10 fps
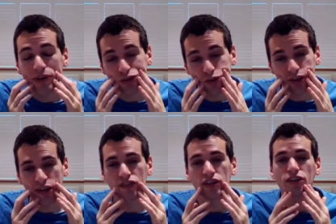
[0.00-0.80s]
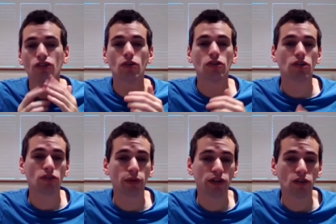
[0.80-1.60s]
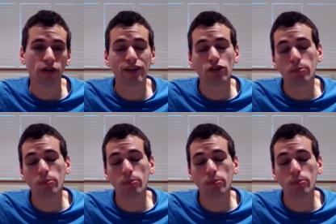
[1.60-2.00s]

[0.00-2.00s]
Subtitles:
do this is so that we don't end up